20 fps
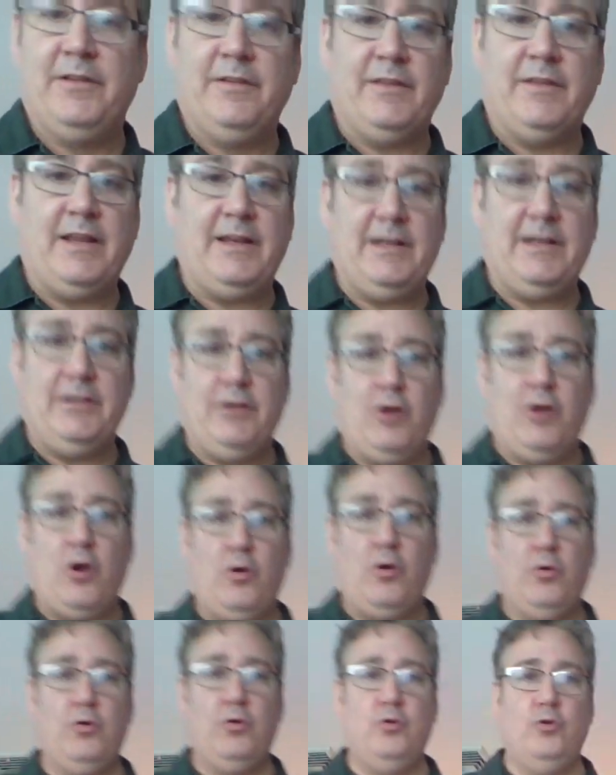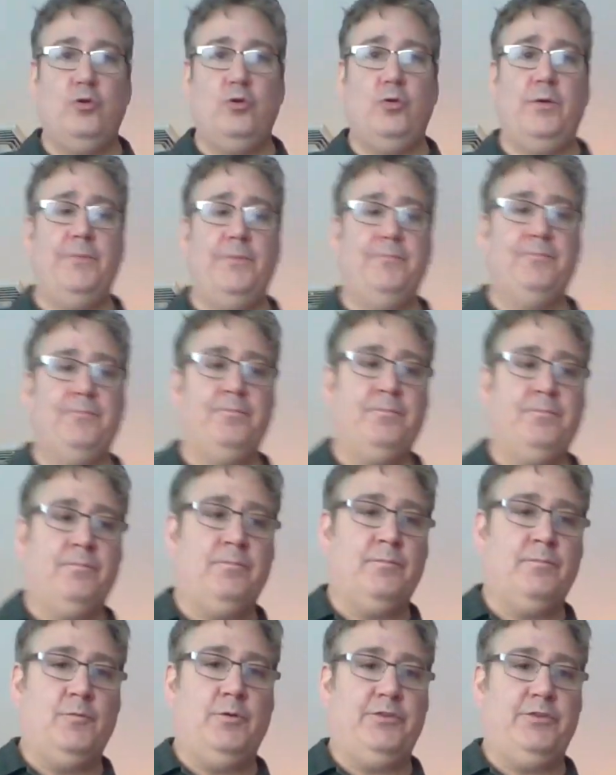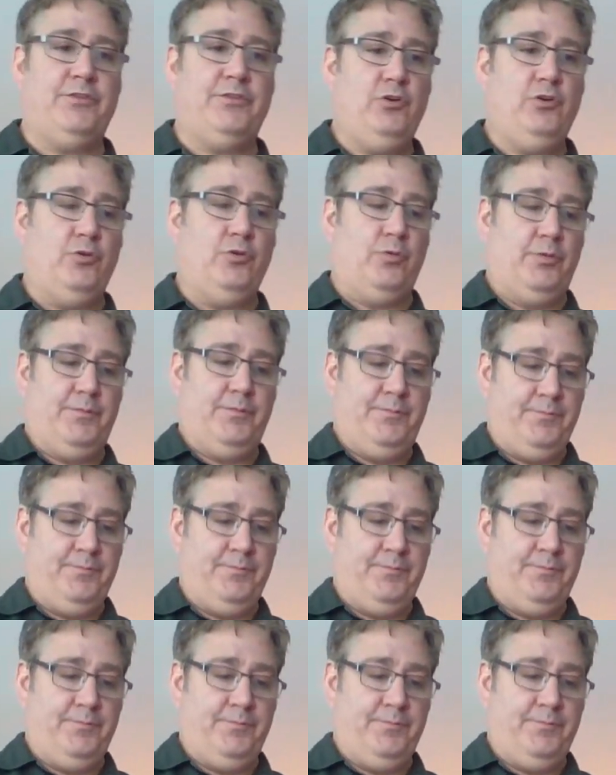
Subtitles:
They didn't know who was who.